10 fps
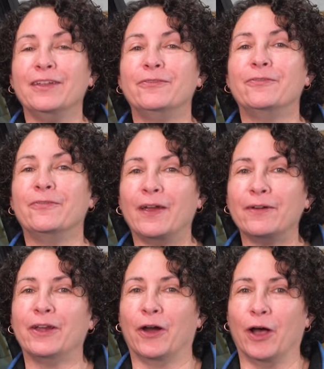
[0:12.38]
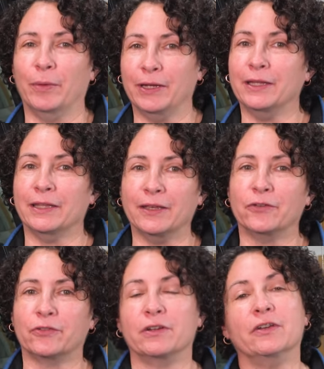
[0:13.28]
It's very common in the
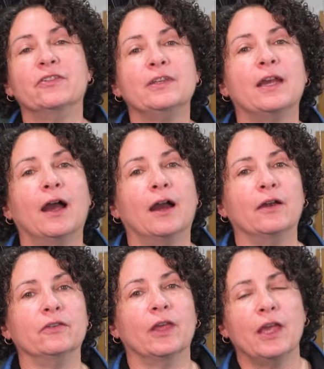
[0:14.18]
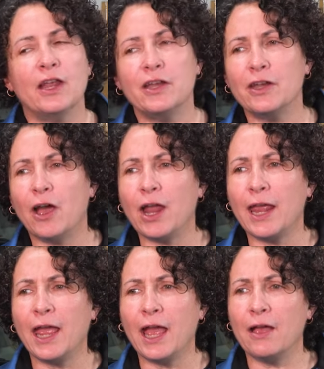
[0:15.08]
industry to see cars not
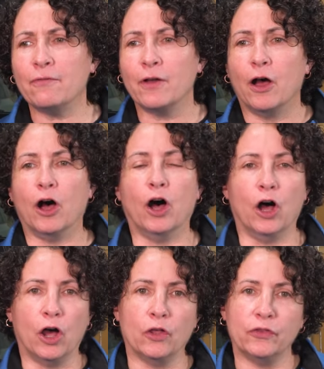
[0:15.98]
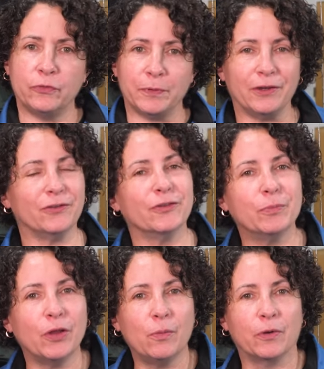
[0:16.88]
have all the speeds on the
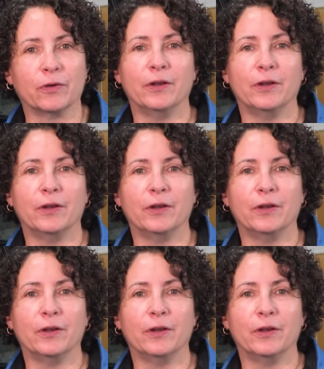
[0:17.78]
blow motor.